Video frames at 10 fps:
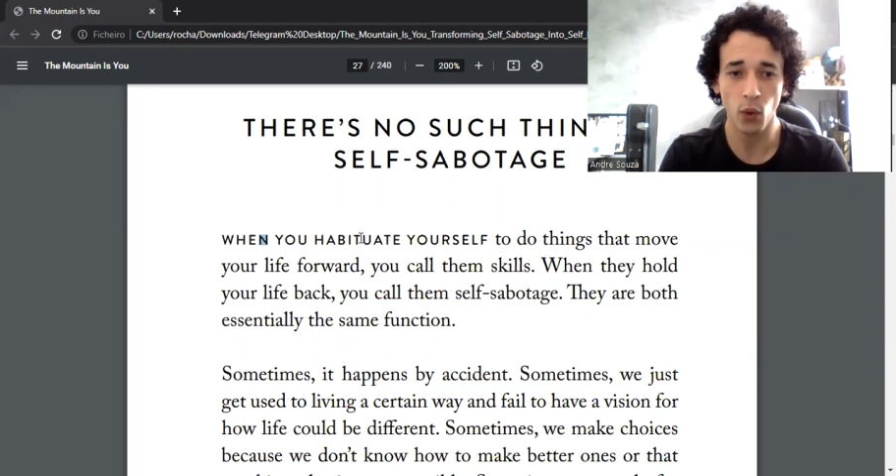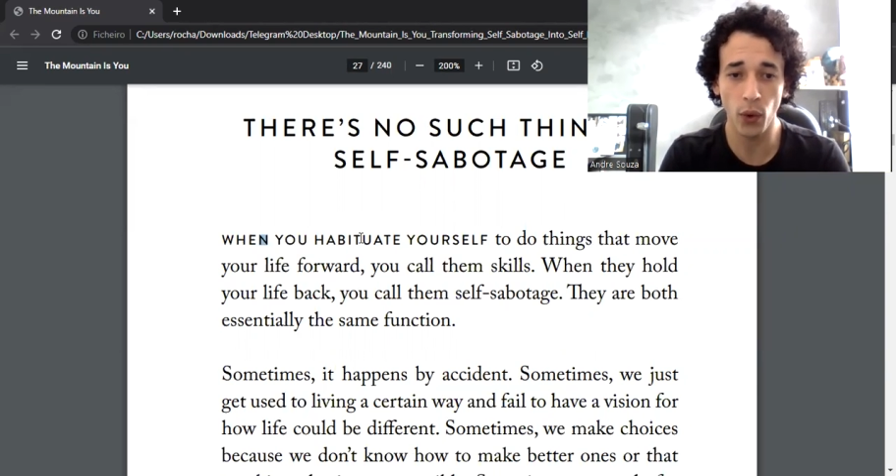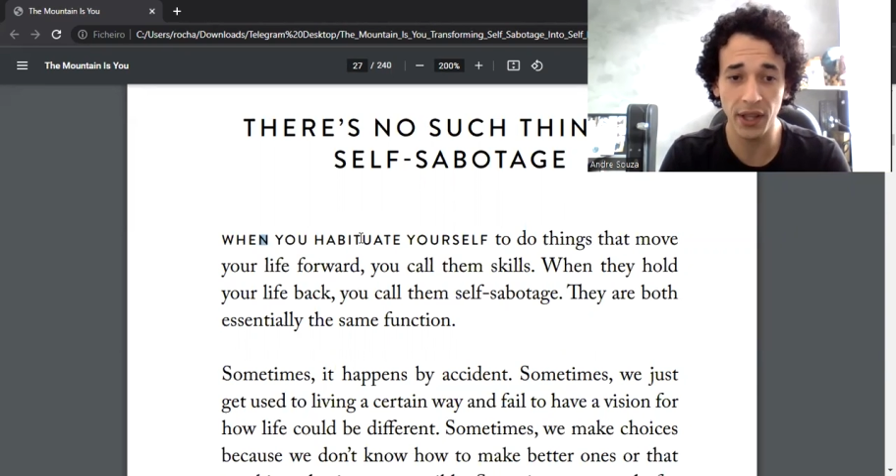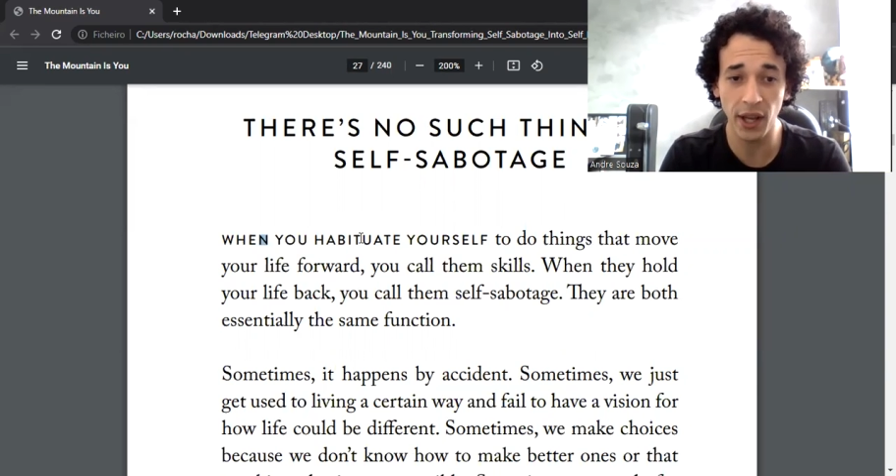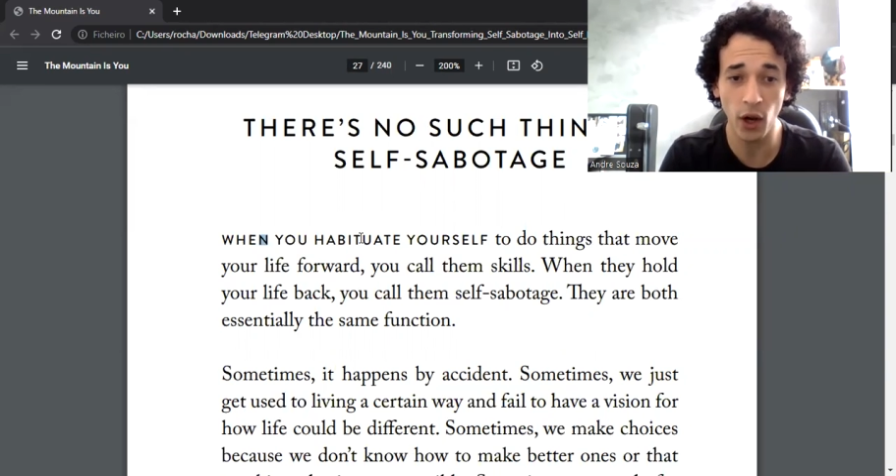
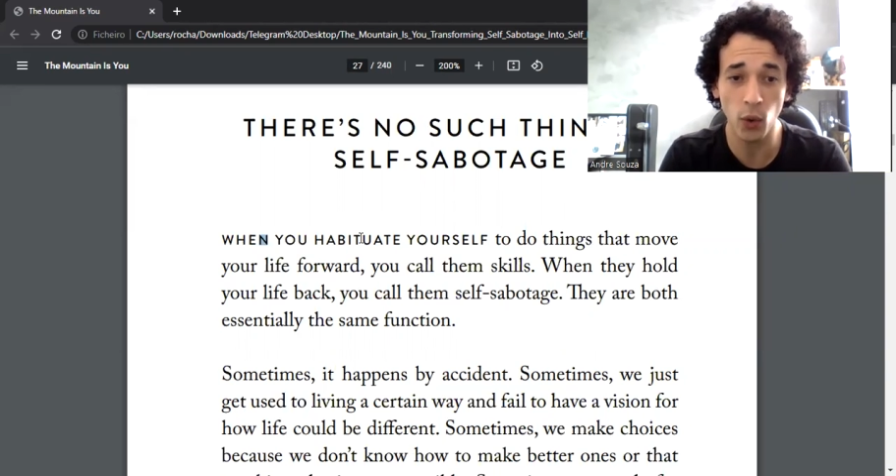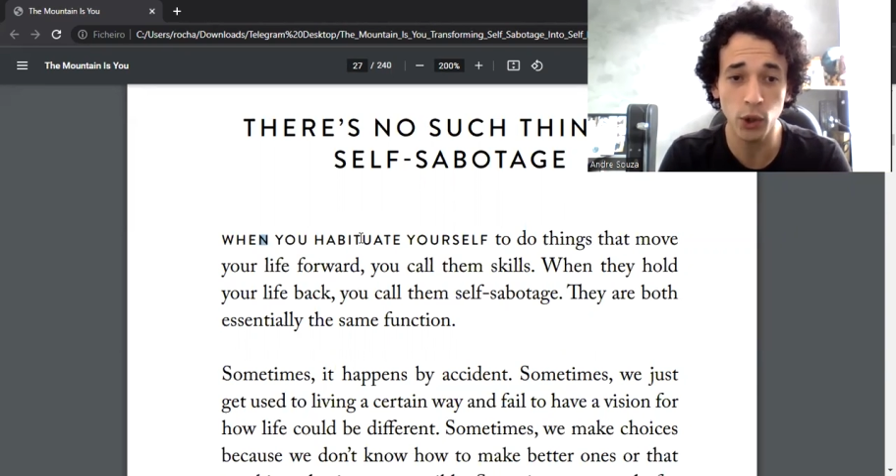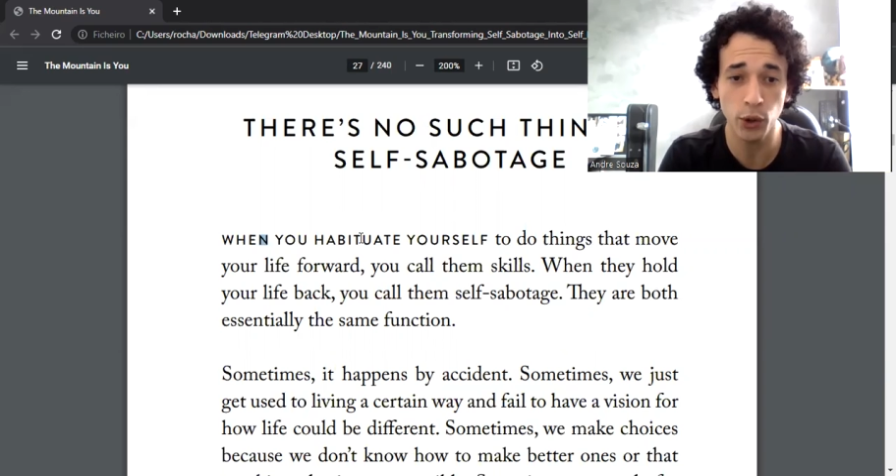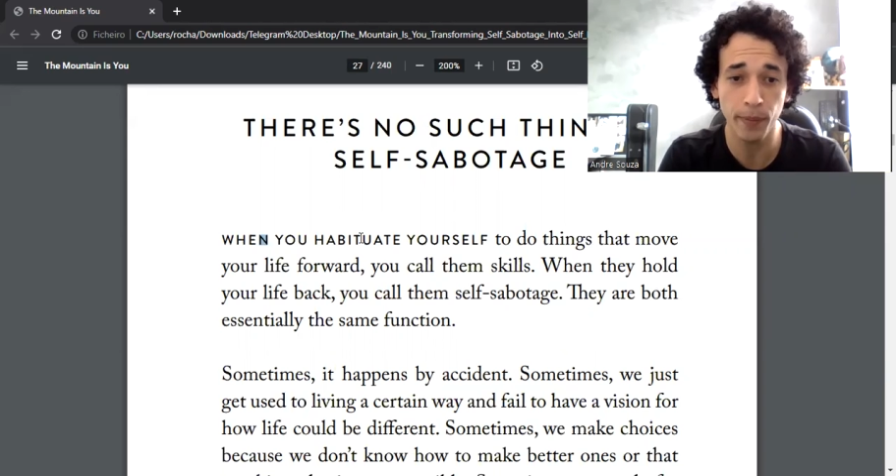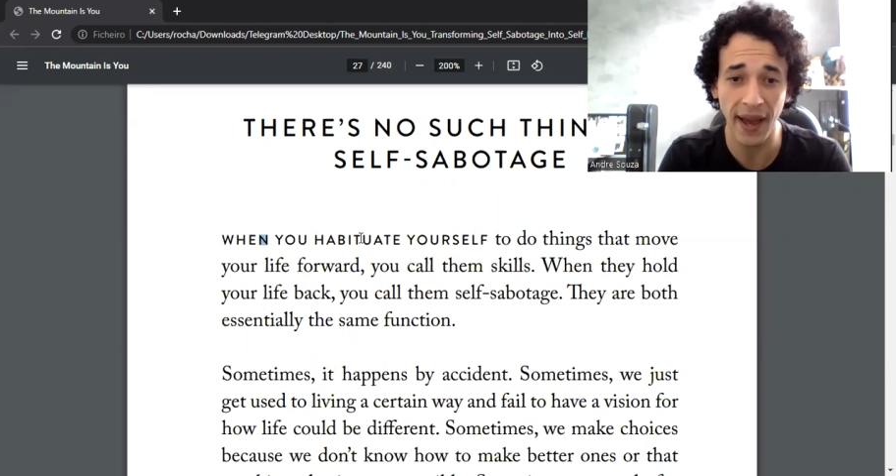When they
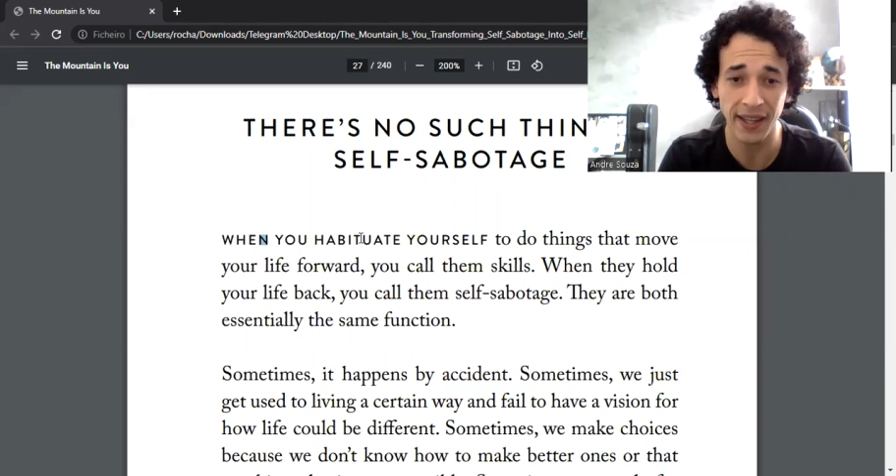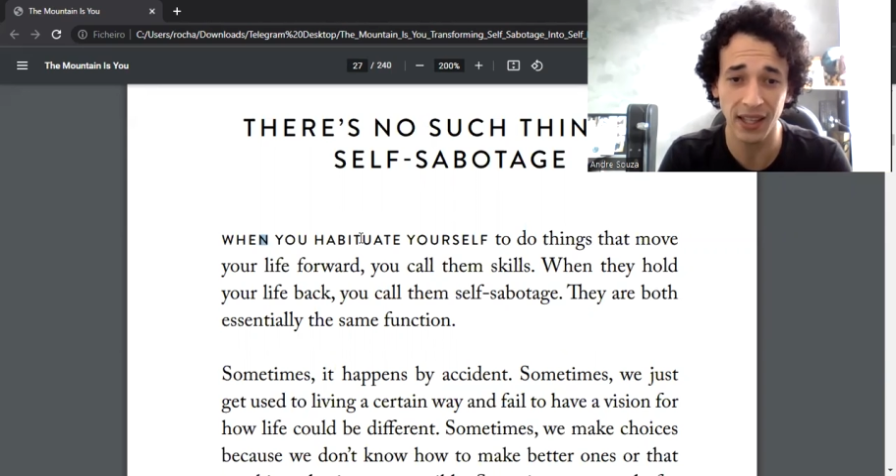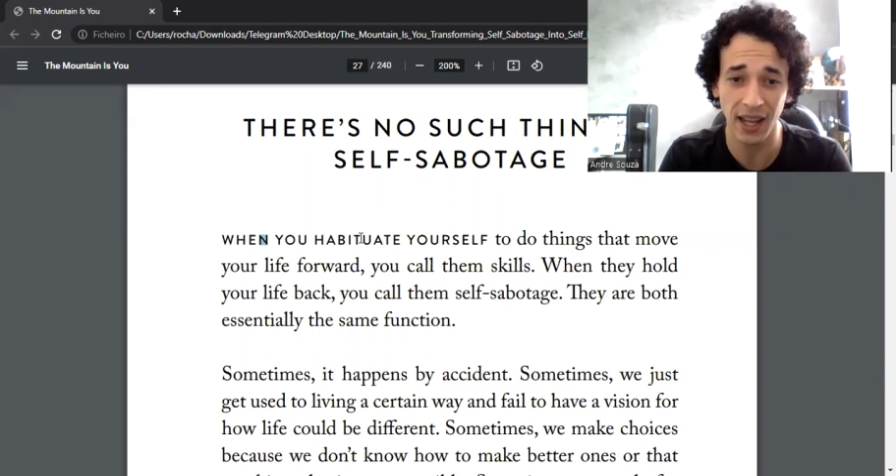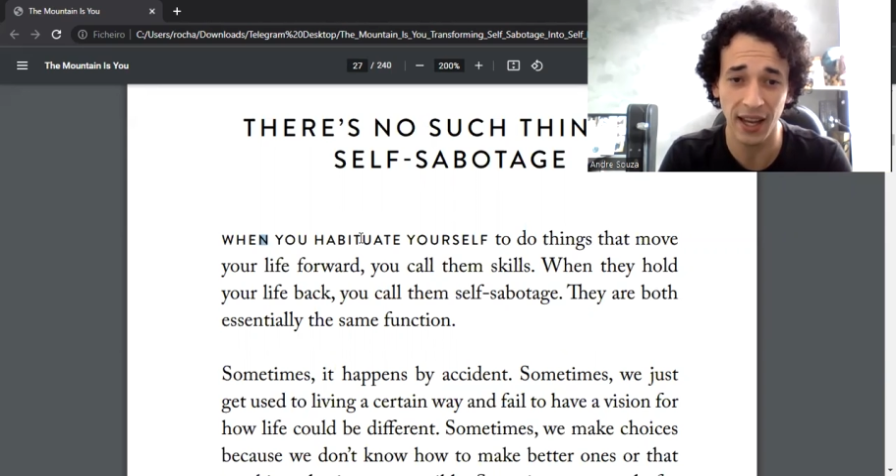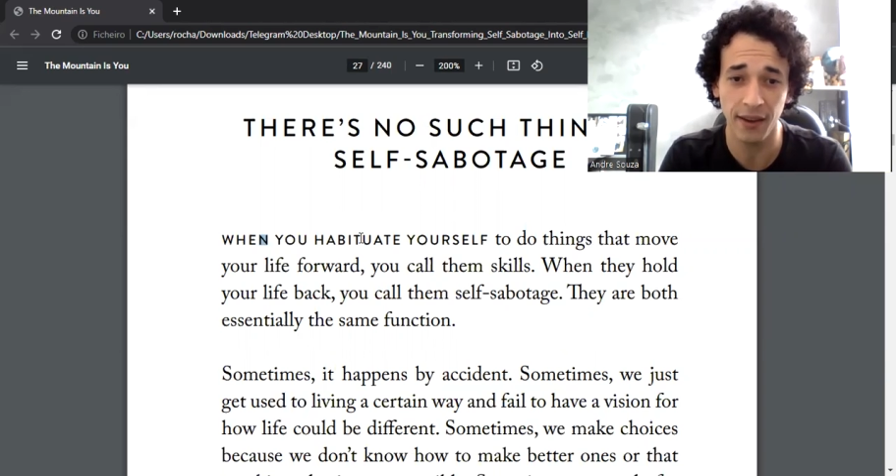hold you back
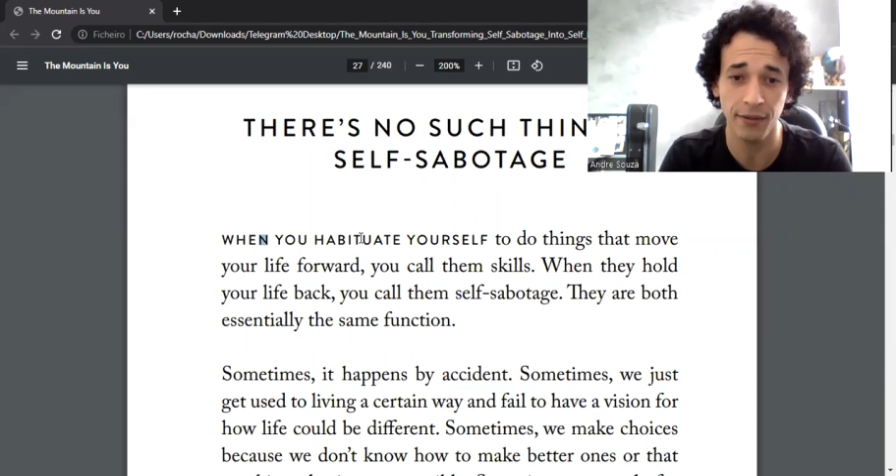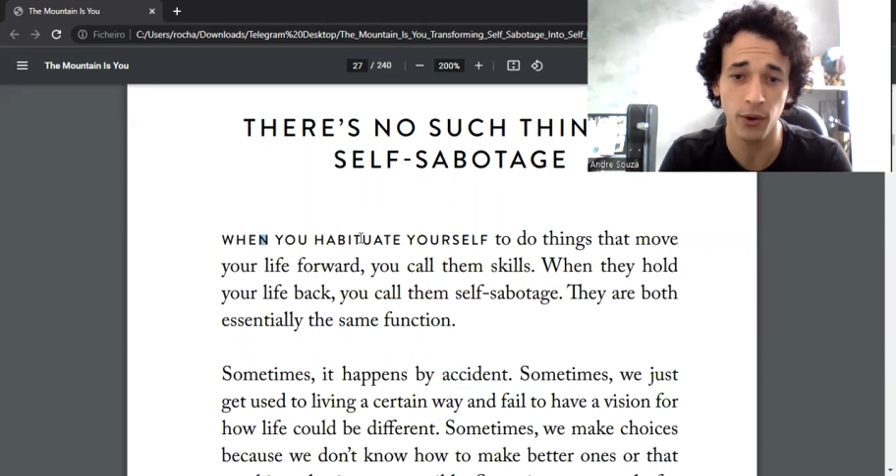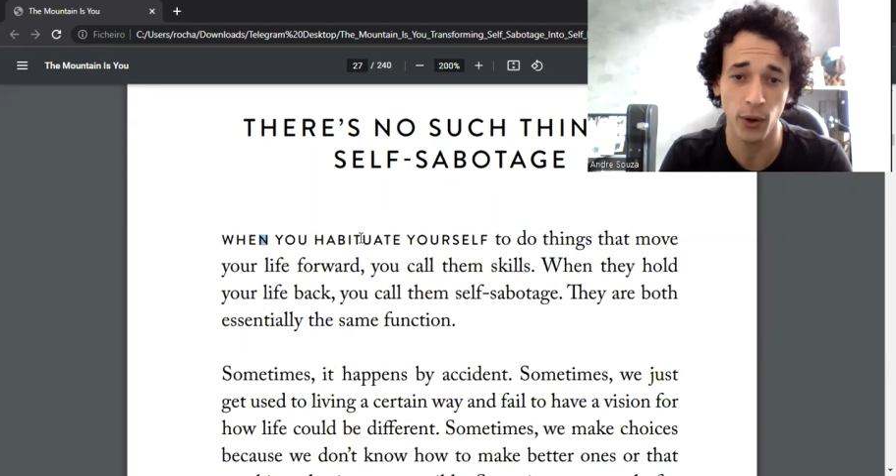in life,